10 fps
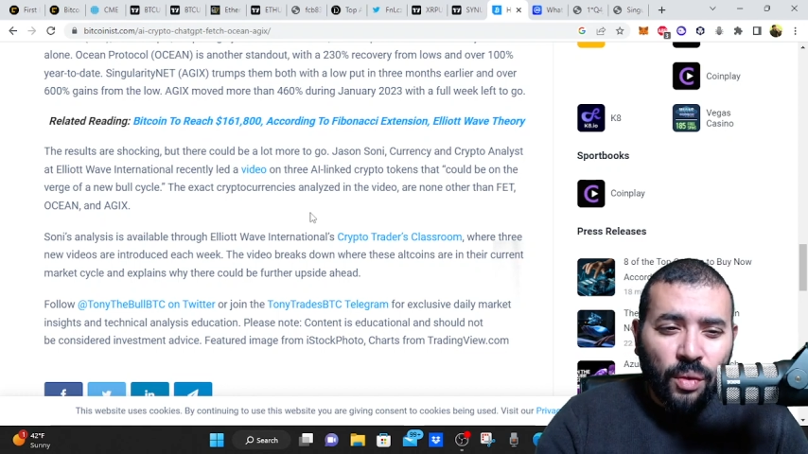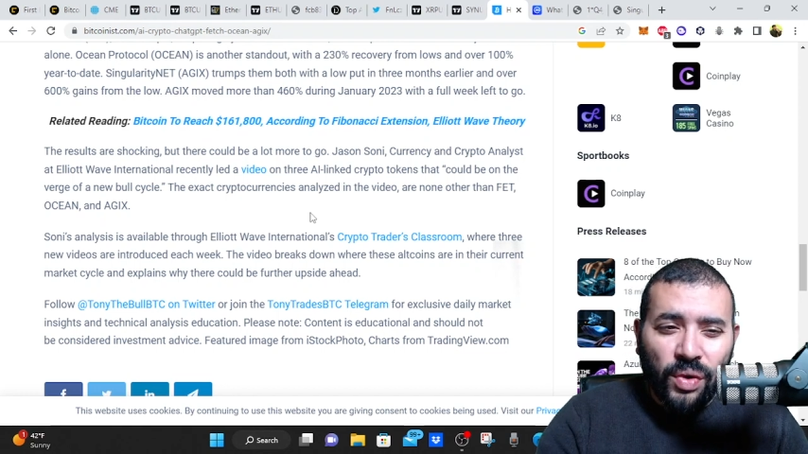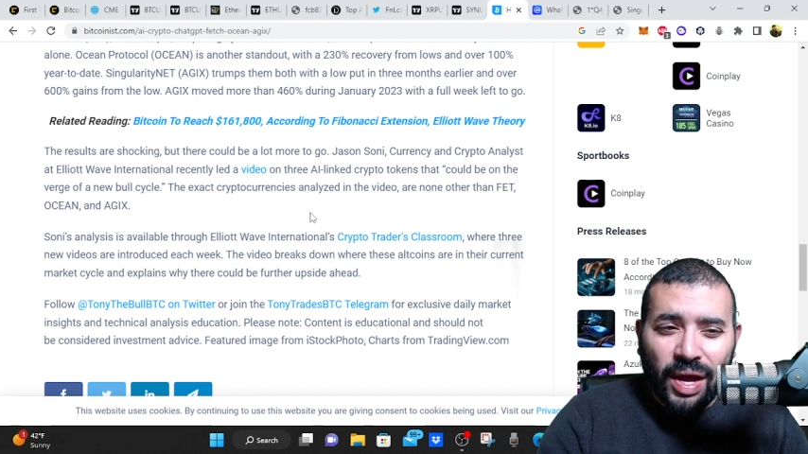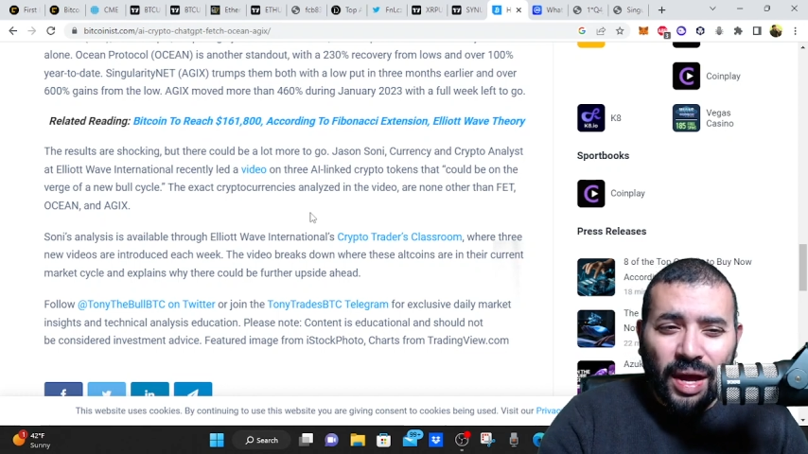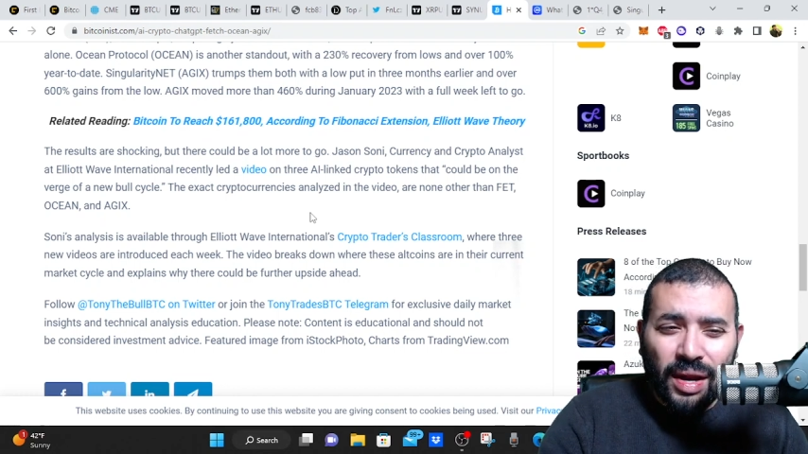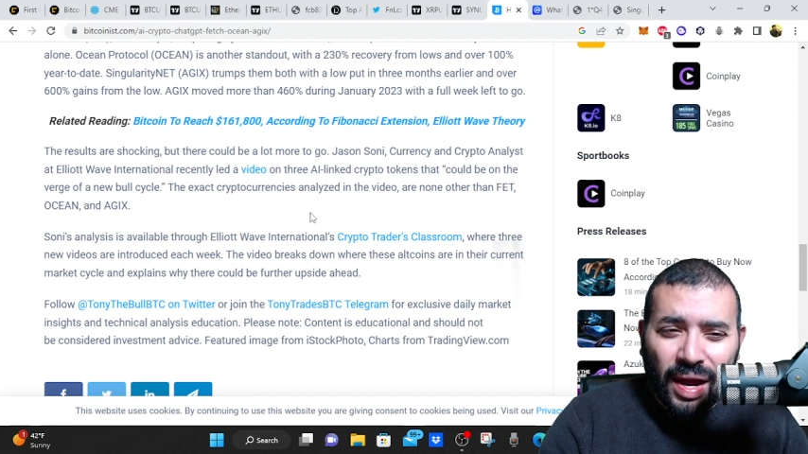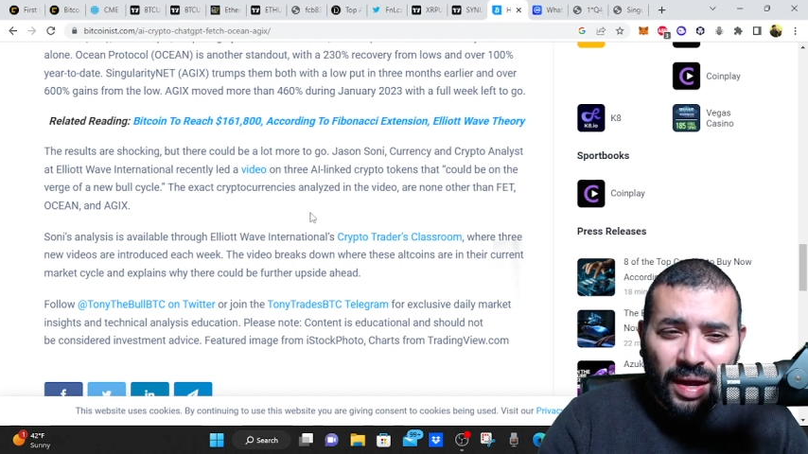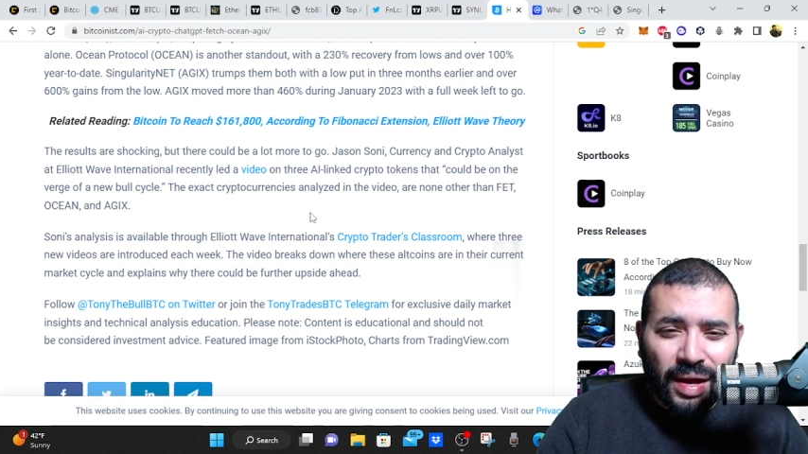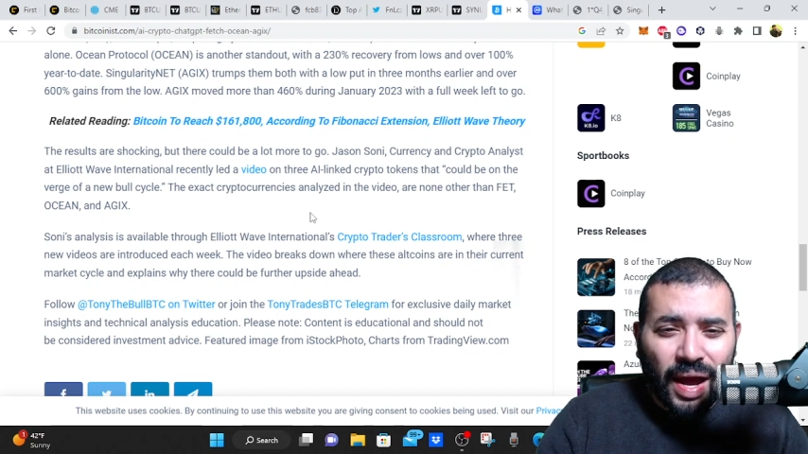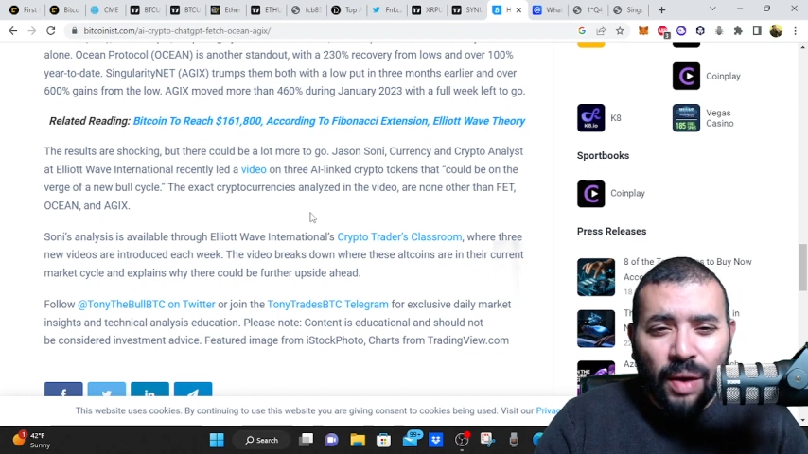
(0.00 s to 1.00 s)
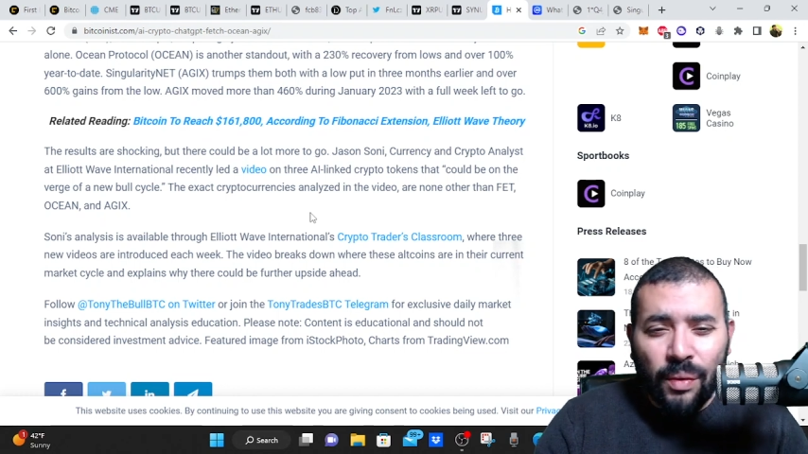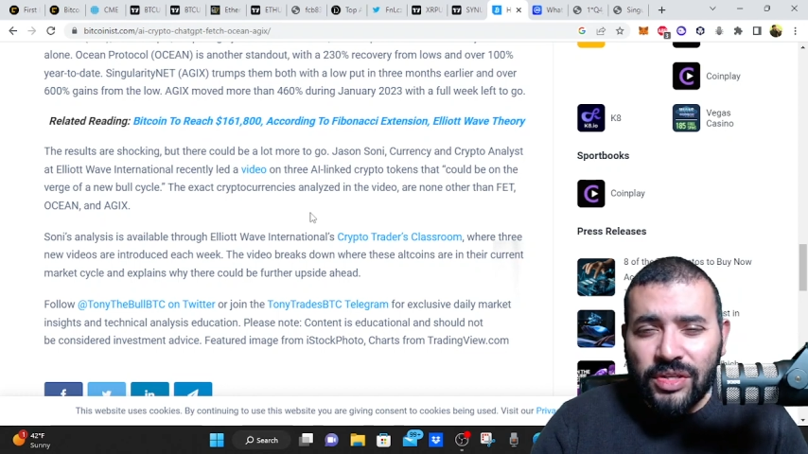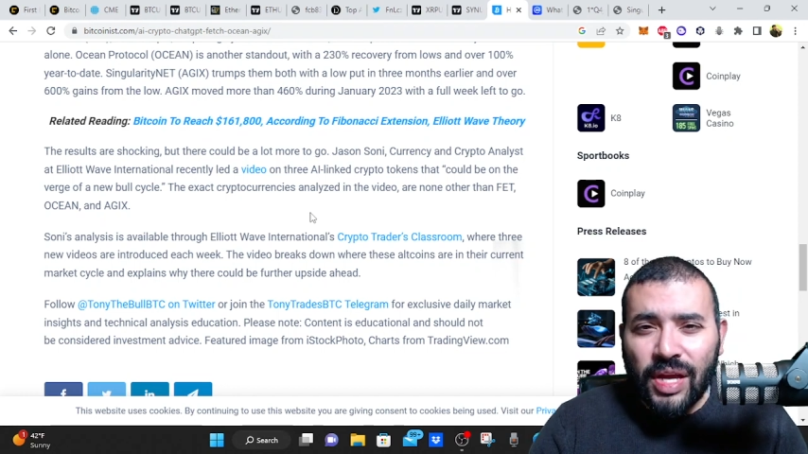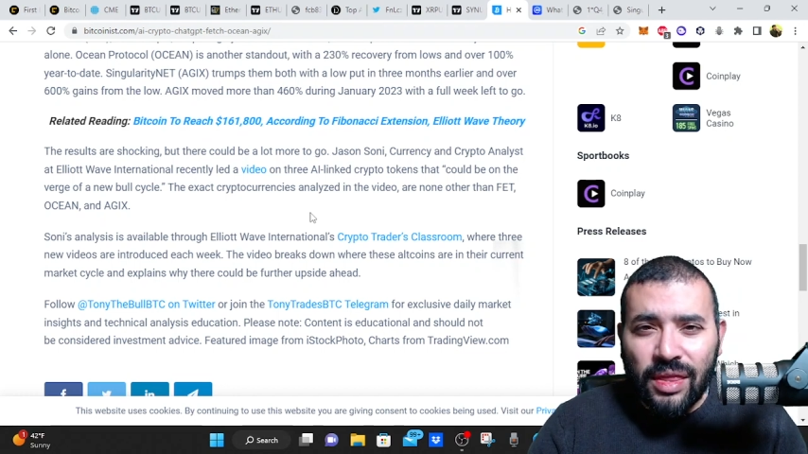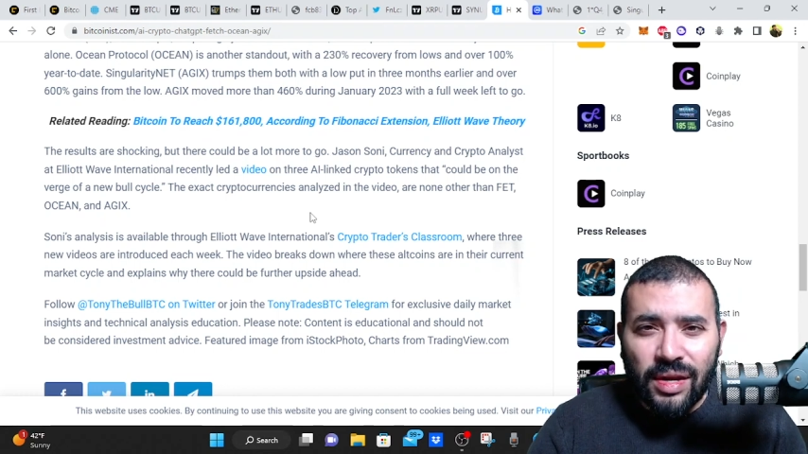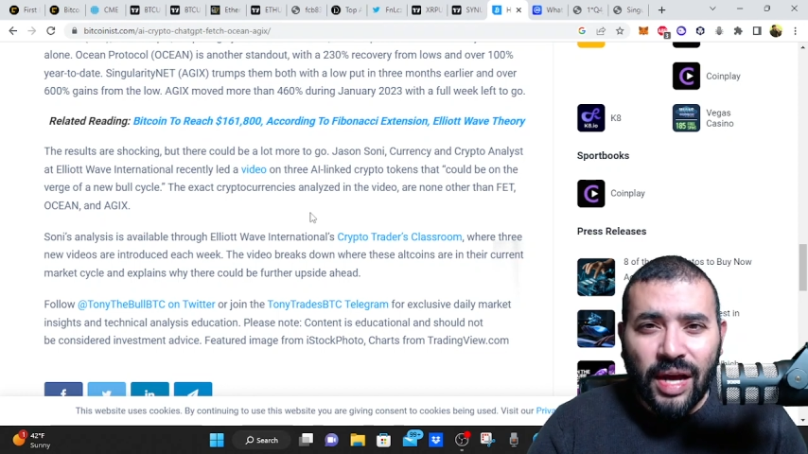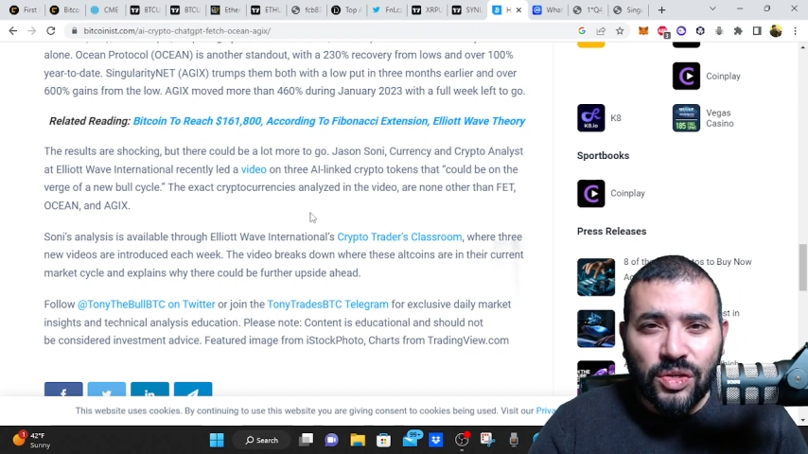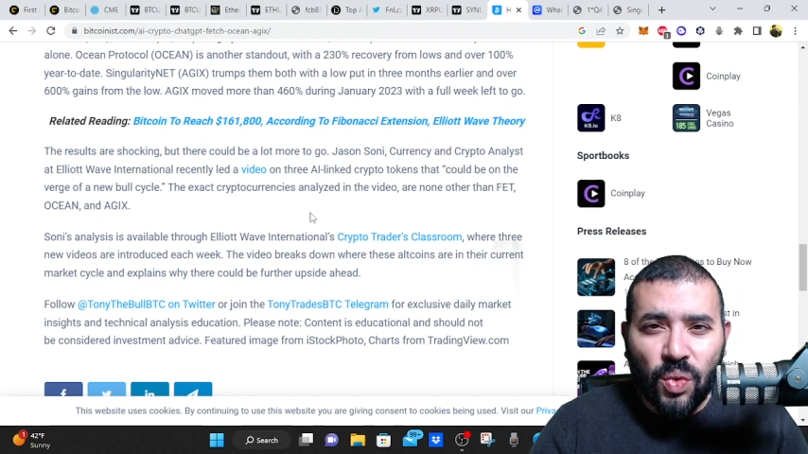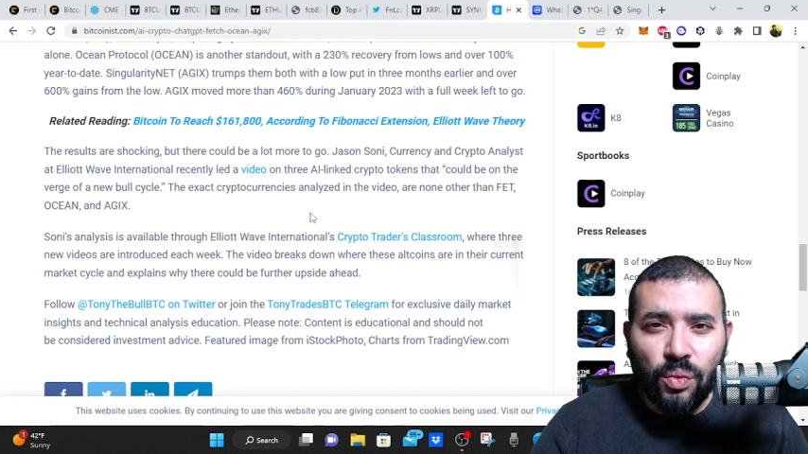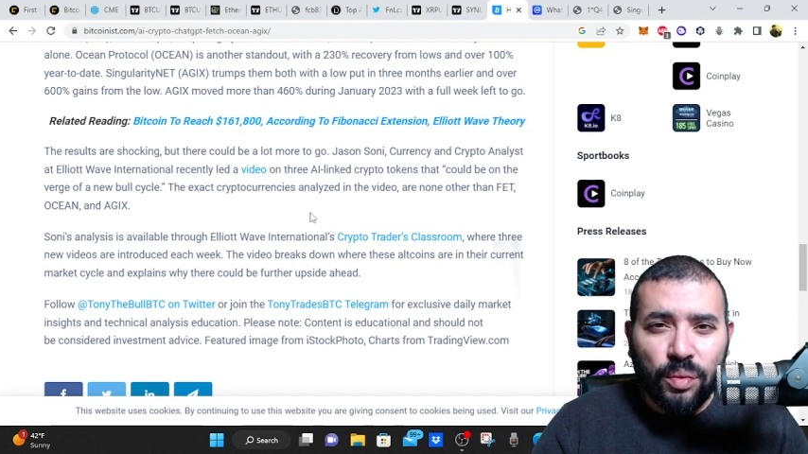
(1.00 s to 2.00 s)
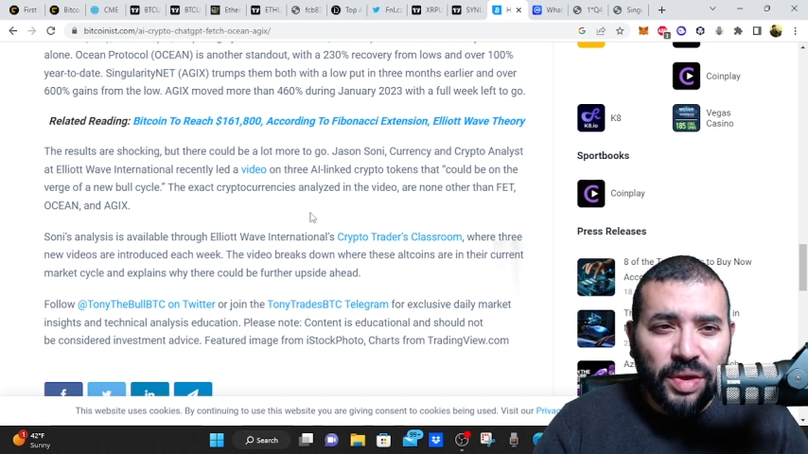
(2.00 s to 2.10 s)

we had, I, I, would say the next one